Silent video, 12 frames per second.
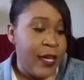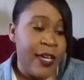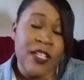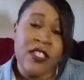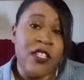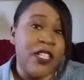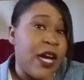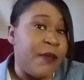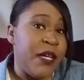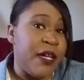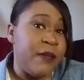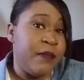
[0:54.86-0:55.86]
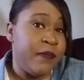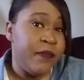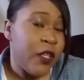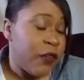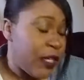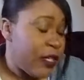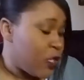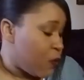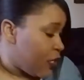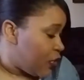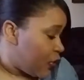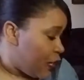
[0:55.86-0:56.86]
it gets the job done. No need to
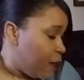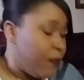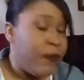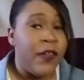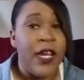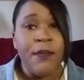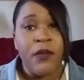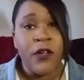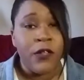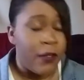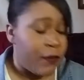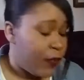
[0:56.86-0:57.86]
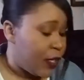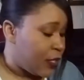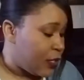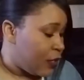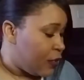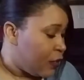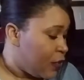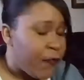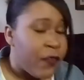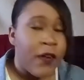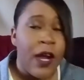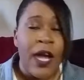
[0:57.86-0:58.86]
switch it up. If it ain't broke, don't fix it.
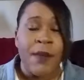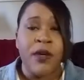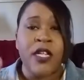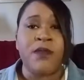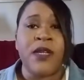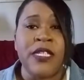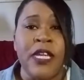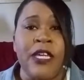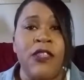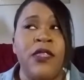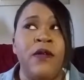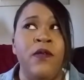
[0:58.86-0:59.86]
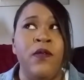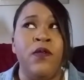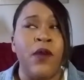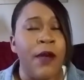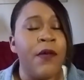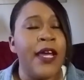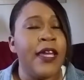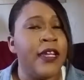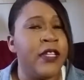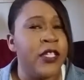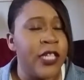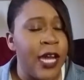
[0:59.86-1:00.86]
After I brush my teeth, right when I
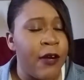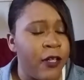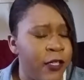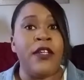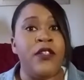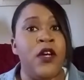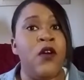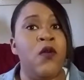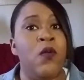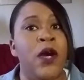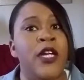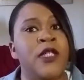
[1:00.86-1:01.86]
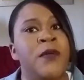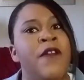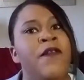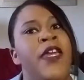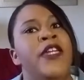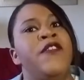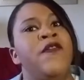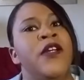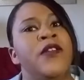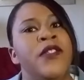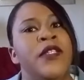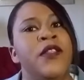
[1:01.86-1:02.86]
get in the shower, I don't wash my face
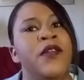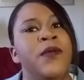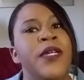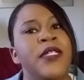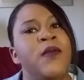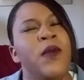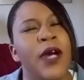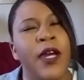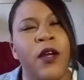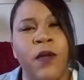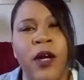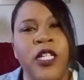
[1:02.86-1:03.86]
first. And the reason why I don't